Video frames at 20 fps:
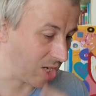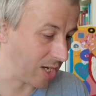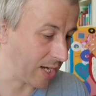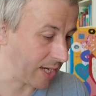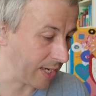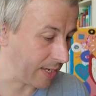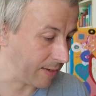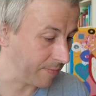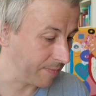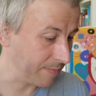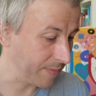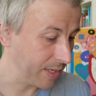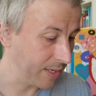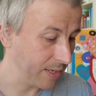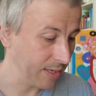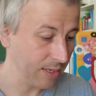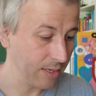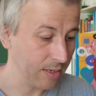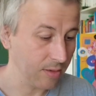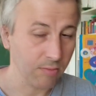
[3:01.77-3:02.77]
guy,
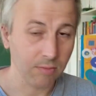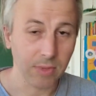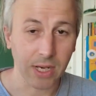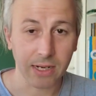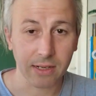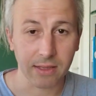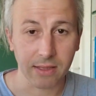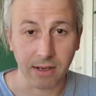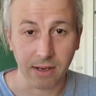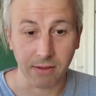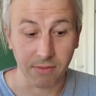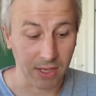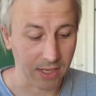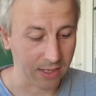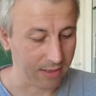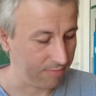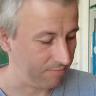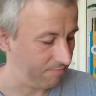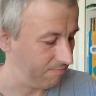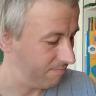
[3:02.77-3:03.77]
Mart
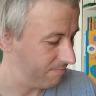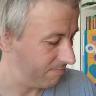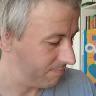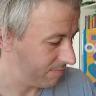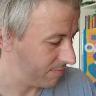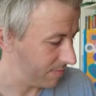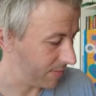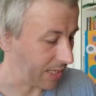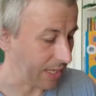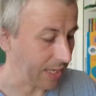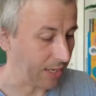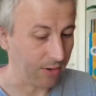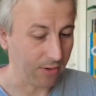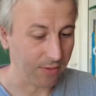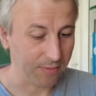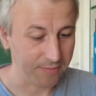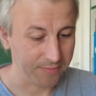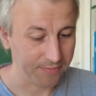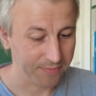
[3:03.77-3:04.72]
Avik. I know.